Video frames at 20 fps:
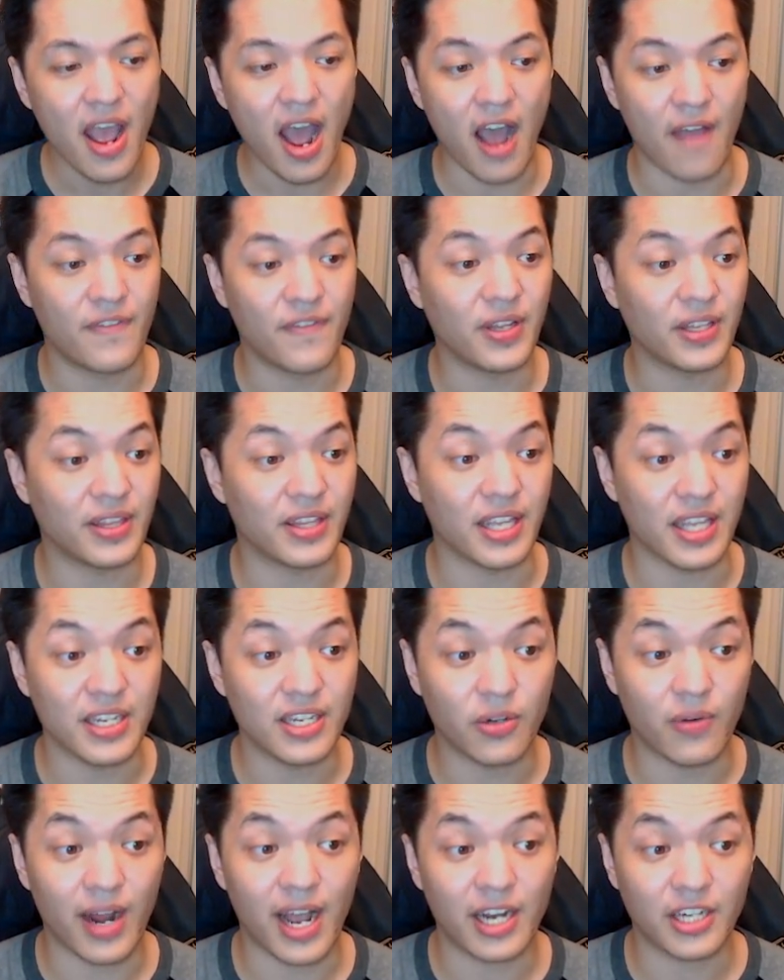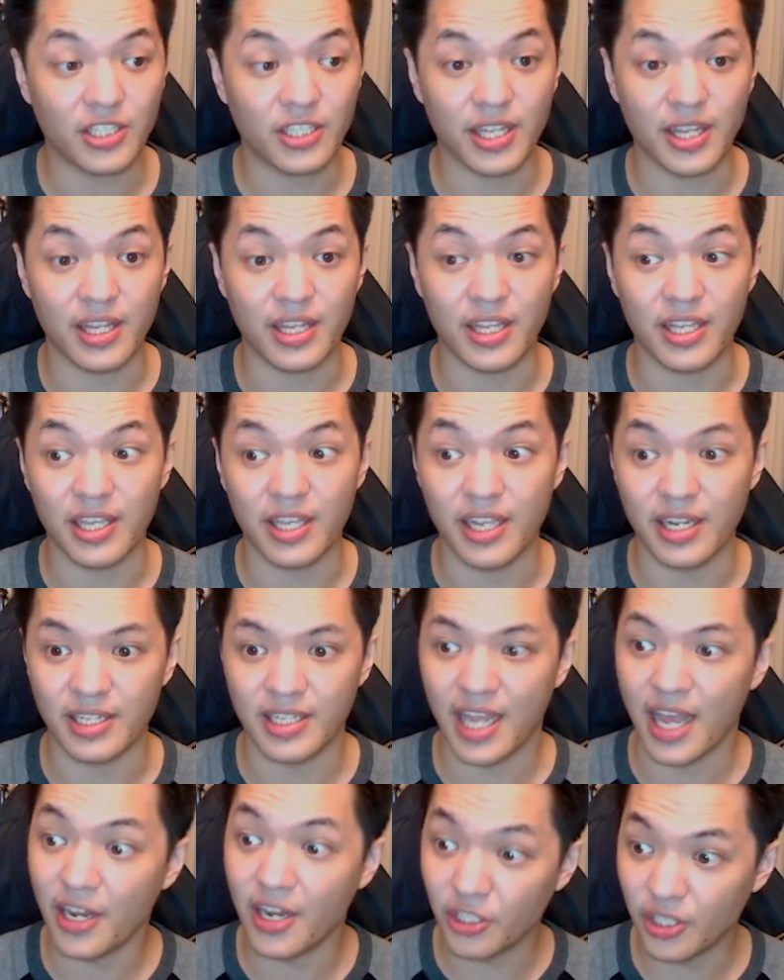I feel like the interaction and the
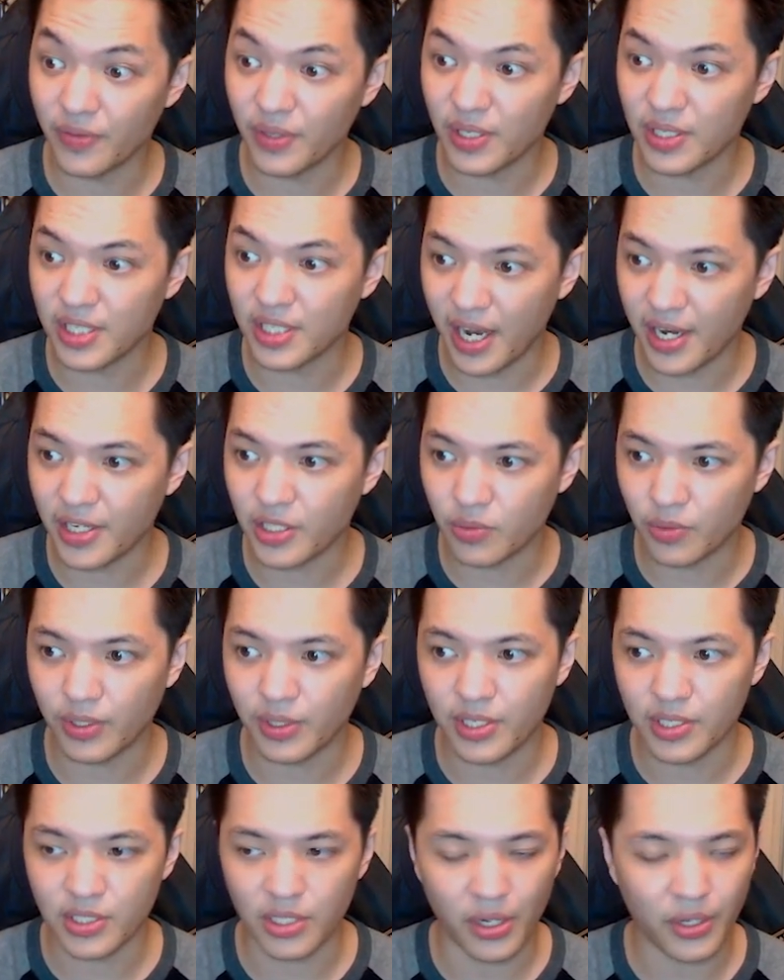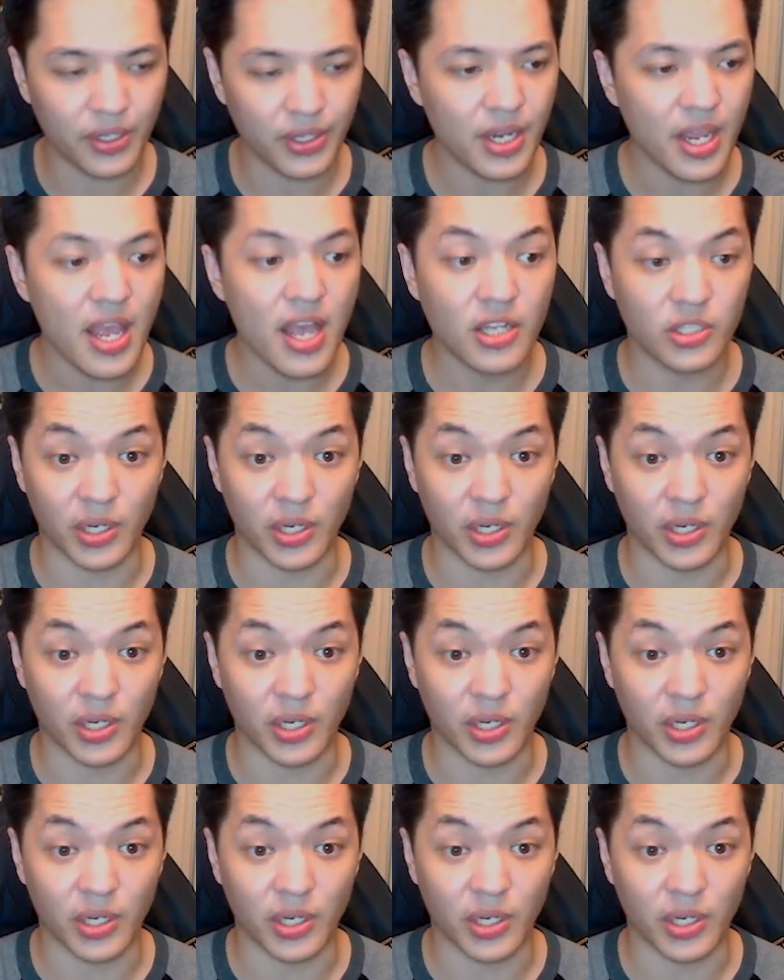intention of the design is really solid.